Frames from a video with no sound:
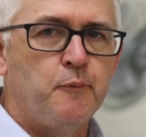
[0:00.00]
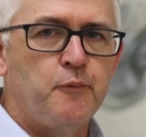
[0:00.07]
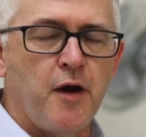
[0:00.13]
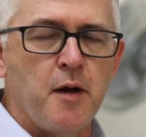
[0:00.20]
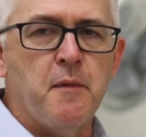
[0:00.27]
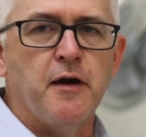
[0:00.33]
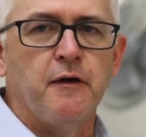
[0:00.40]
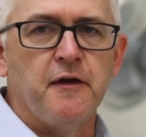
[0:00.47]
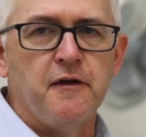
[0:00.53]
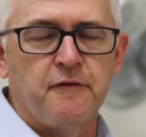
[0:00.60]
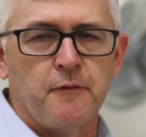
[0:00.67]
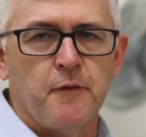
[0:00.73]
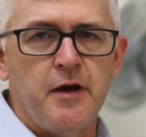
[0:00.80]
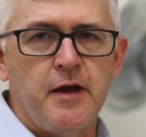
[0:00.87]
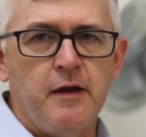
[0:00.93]
primarily
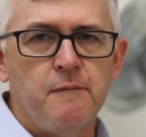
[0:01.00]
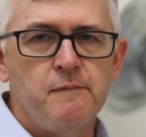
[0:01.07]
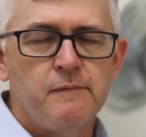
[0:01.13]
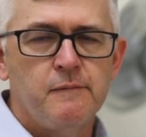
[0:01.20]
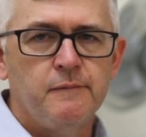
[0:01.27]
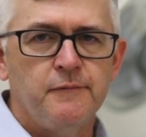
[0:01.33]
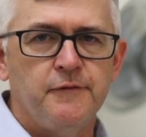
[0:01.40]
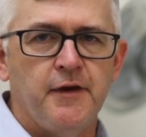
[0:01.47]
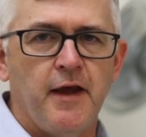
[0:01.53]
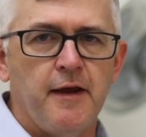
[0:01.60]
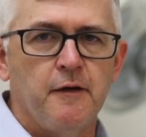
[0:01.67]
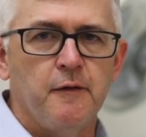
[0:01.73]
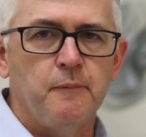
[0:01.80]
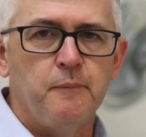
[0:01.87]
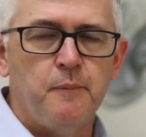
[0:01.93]
3
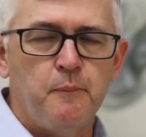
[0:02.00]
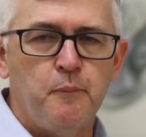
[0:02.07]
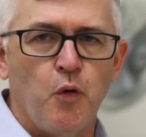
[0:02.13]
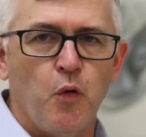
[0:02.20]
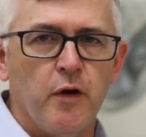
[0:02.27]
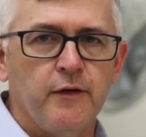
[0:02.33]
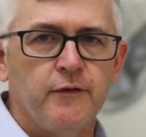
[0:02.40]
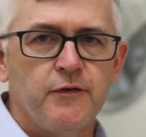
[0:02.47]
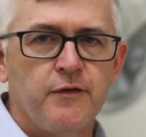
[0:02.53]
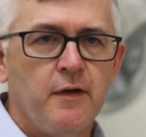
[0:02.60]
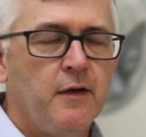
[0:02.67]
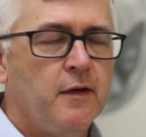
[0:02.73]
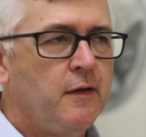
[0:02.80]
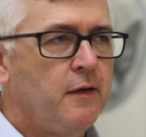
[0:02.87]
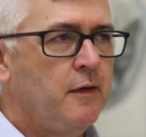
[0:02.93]
data points.
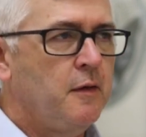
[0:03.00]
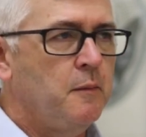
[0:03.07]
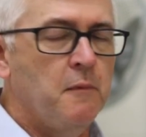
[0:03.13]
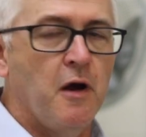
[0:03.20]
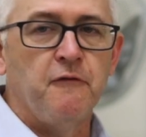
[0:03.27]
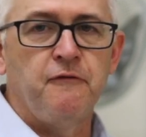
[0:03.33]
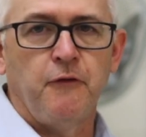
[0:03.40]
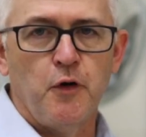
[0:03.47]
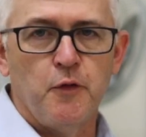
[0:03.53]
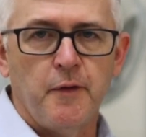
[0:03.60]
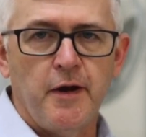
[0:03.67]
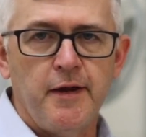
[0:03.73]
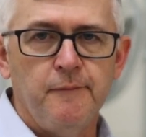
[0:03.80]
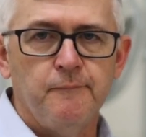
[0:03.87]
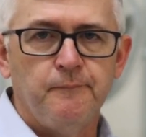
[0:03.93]
Melt flow
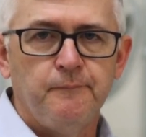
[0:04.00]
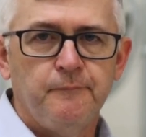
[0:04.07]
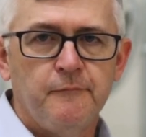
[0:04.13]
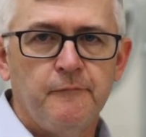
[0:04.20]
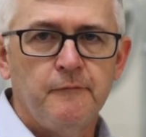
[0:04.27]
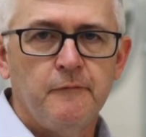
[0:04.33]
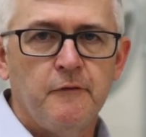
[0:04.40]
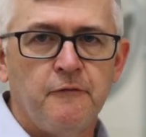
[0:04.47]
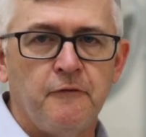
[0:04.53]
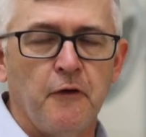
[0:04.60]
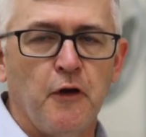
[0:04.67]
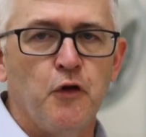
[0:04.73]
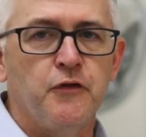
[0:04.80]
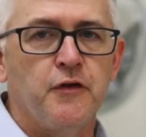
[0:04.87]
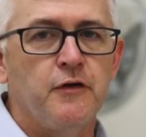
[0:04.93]
rate,
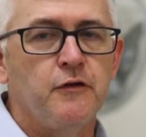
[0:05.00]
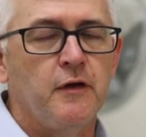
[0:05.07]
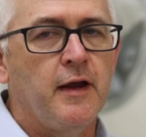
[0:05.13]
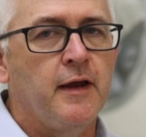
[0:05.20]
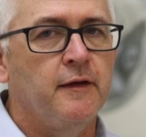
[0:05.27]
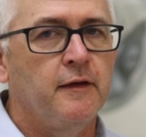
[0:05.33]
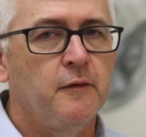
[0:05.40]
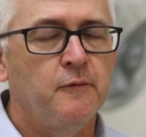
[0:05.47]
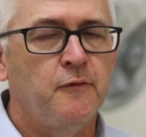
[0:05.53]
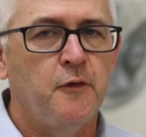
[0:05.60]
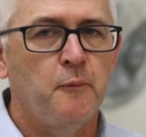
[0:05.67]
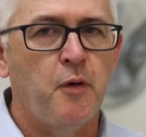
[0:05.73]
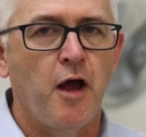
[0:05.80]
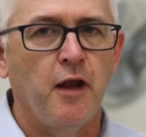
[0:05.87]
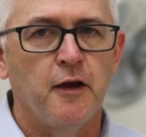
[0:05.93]
for those in
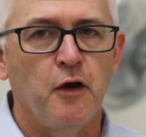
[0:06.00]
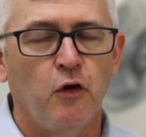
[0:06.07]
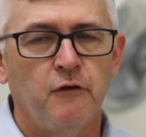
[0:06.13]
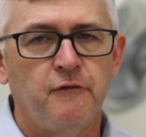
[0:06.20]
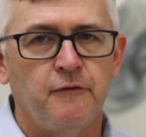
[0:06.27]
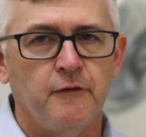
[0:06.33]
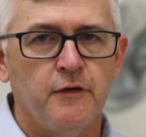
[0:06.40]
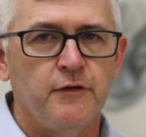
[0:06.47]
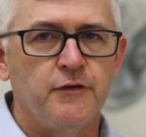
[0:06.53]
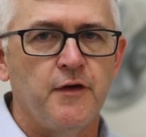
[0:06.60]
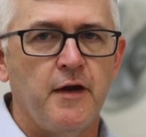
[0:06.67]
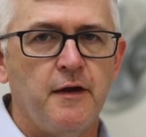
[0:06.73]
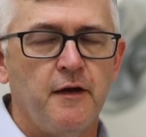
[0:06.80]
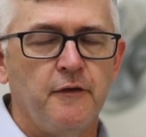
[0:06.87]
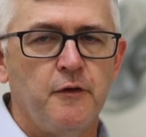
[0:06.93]
the polyolefins
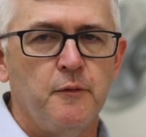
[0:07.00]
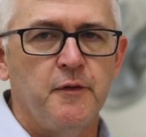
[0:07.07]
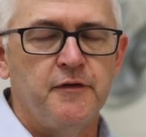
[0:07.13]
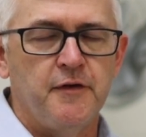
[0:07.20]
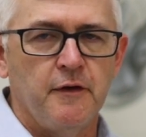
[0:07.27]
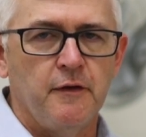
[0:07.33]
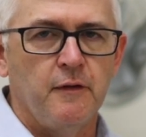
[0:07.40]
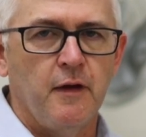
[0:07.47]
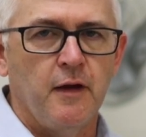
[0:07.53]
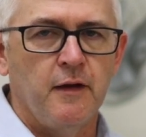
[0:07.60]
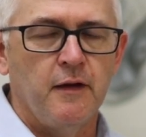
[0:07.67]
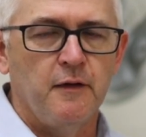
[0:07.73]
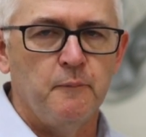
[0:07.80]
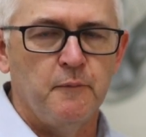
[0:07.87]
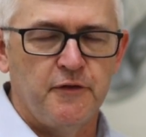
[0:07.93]
and other
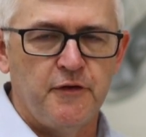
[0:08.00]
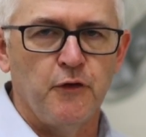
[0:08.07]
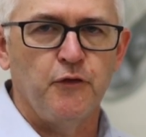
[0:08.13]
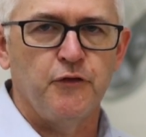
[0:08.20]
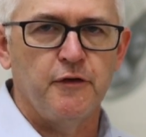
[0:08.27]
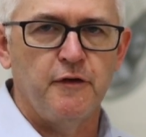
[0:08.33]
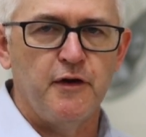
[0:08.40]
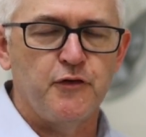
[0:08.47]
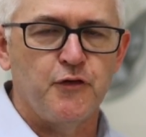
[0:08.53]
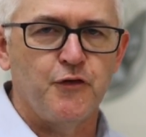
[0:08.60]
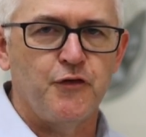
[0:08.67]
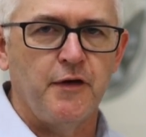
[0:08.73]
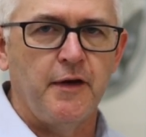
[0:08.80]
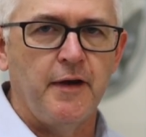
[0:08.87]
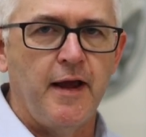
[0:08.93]
materials that are
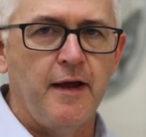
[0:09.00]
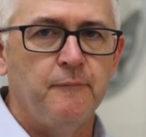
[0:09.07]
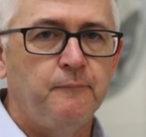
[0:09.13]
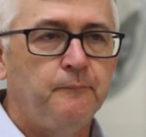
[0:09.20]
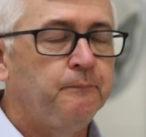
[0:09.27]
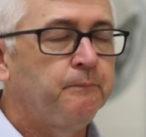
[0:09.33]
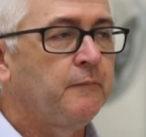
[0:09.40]
interested in that.